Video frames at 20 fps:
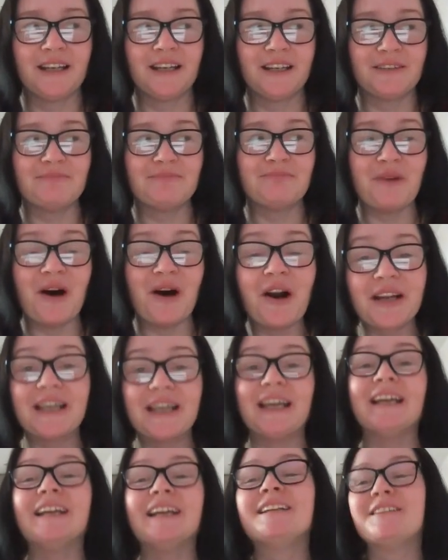
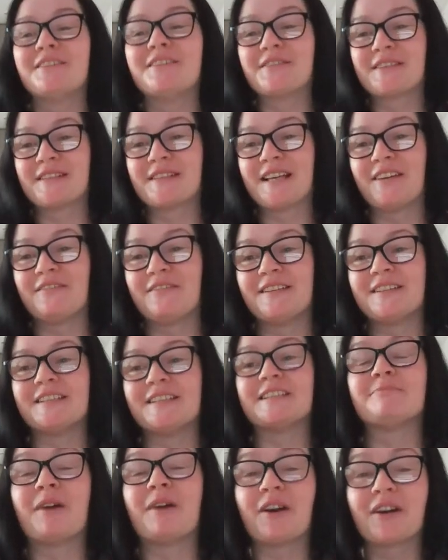market your
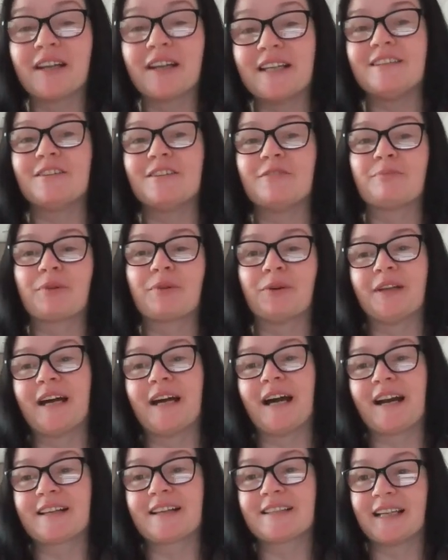services, market your
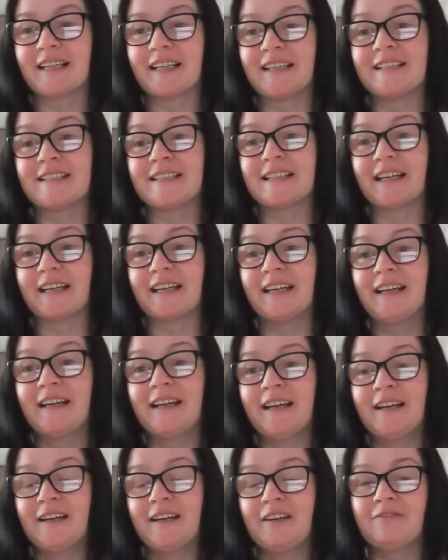products, and
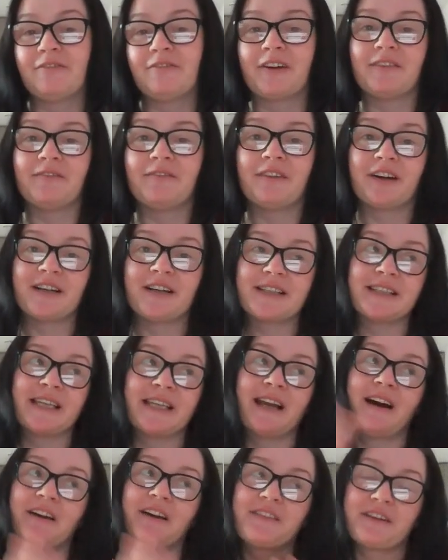whereas the
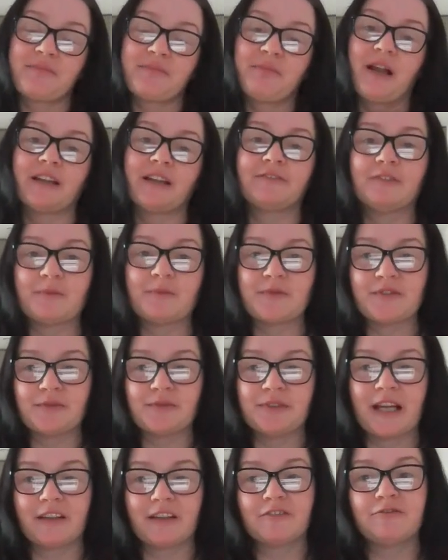other platforms do
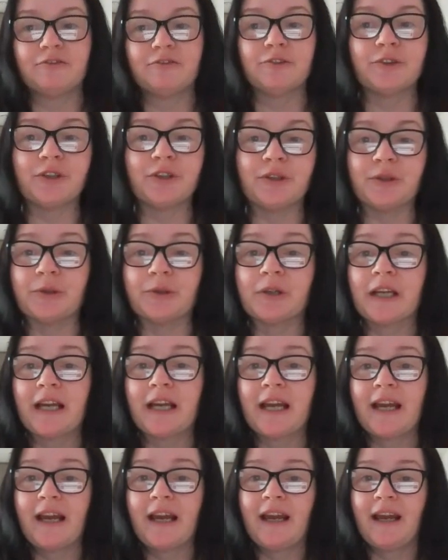that for you.
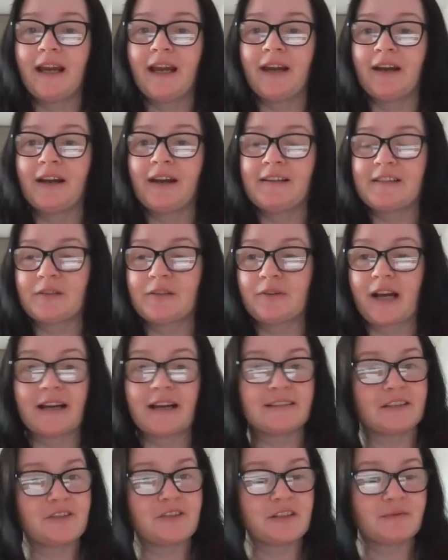So
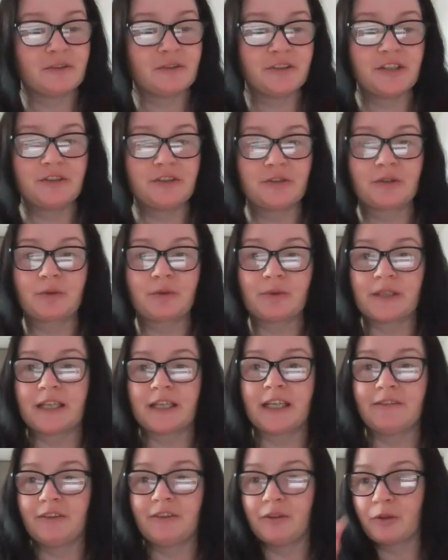guys, I just wanted to
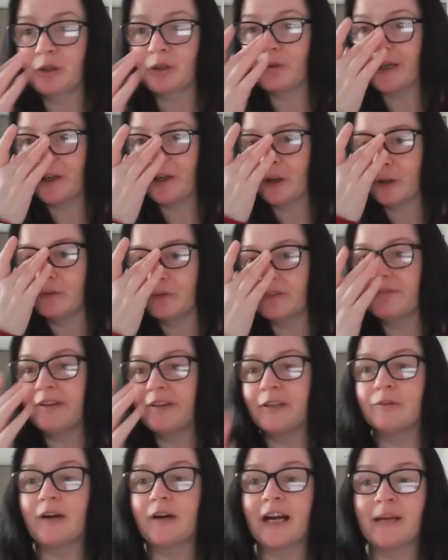give you a quick
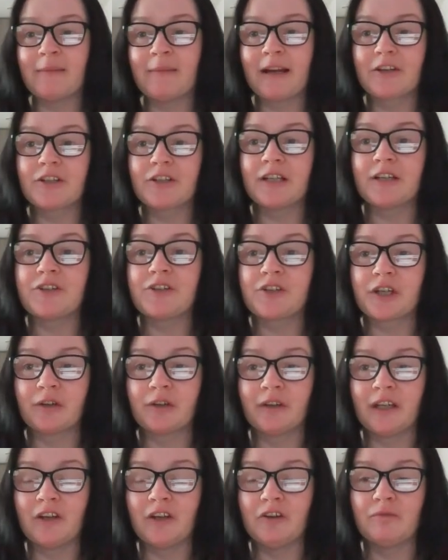overview. I'm actually
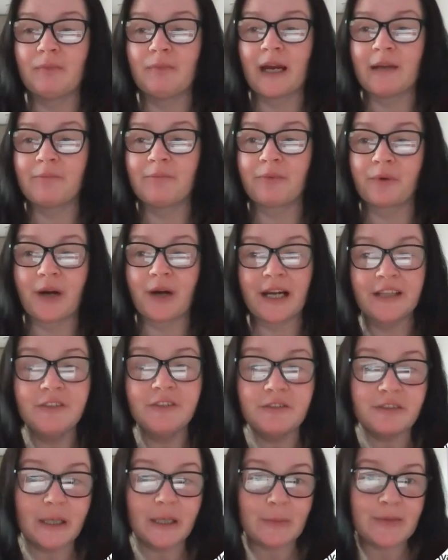showing you my brand
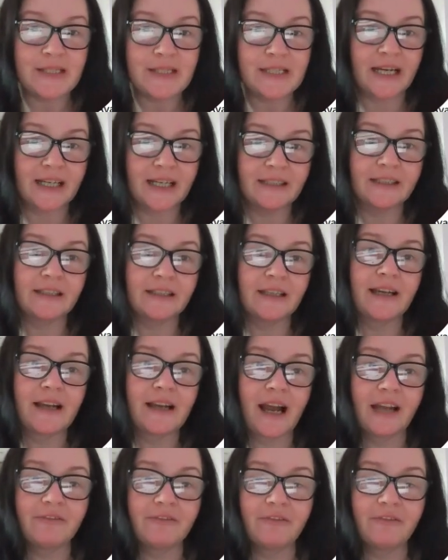new website that I've